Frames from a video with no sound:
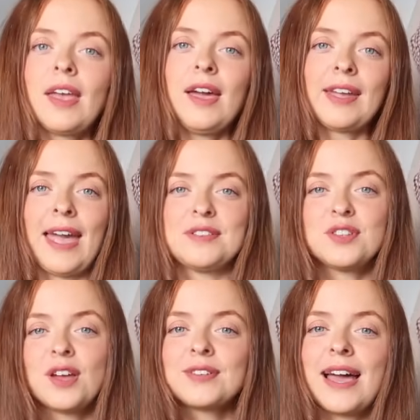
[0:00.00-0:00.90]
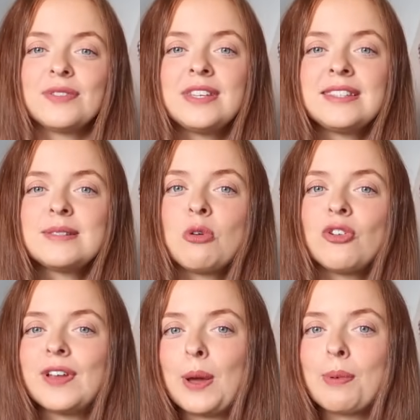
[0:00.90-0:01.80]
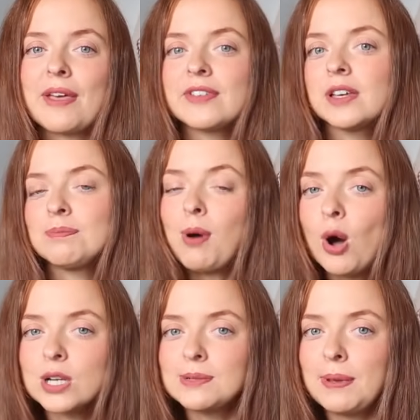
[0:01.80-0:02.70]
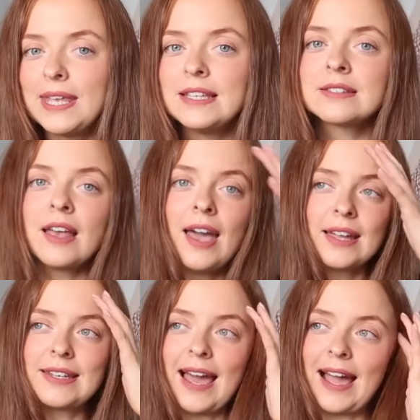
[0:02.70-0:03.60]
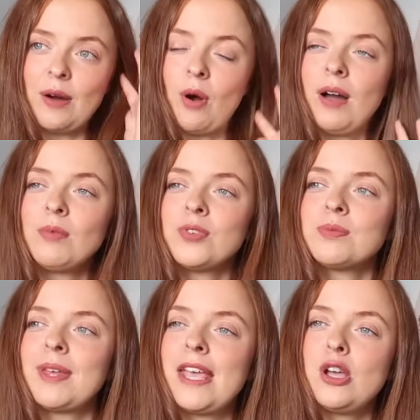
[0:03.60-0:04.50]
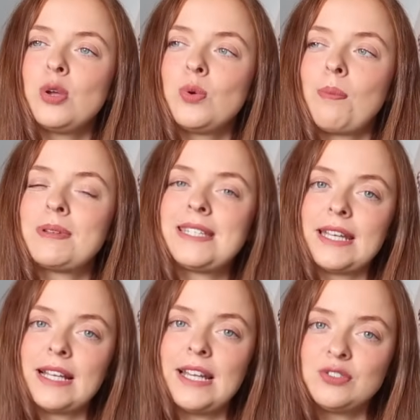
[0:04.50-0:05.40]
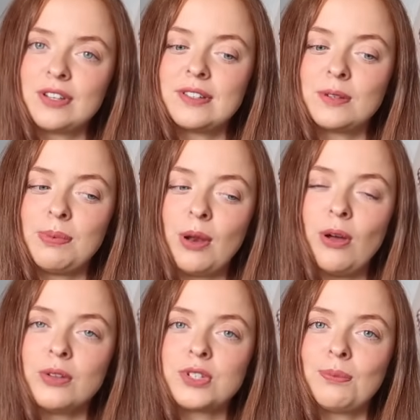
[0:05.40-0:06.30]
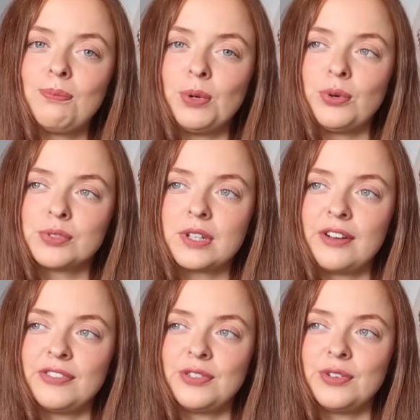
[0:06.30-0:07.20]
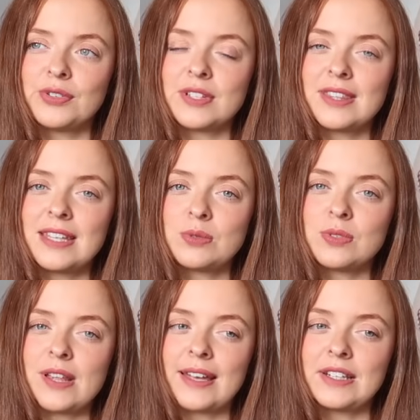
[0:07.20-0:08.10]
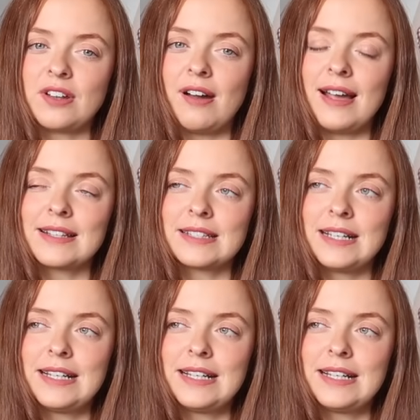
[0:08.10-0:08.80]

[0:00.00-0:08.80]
Okay, so now this is more of a little bit of a party piece. Now, I'm not somebody who particularly dresses up a lot, but I thought this was like a nice